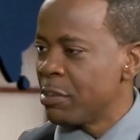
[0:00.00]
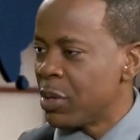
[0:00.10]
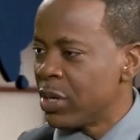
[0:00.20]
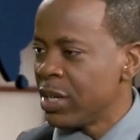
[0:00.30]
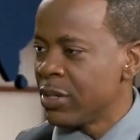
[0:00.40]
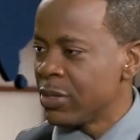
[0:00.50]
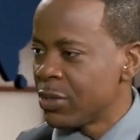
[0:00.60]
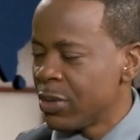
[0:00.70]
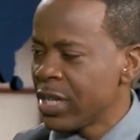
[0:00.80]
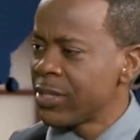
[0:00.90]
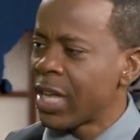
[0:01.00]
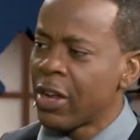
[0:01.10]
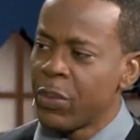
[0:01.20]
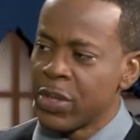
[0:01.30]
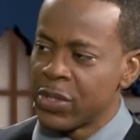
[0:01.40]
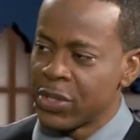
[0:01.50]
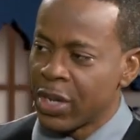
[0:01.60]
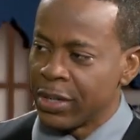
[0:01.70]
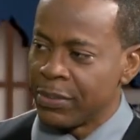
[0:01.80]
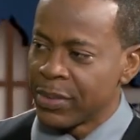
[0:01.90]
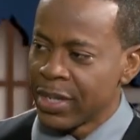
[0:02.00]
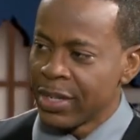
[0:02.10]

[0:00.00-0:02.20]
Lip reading: the body, and the soul. Let's start off with the sun.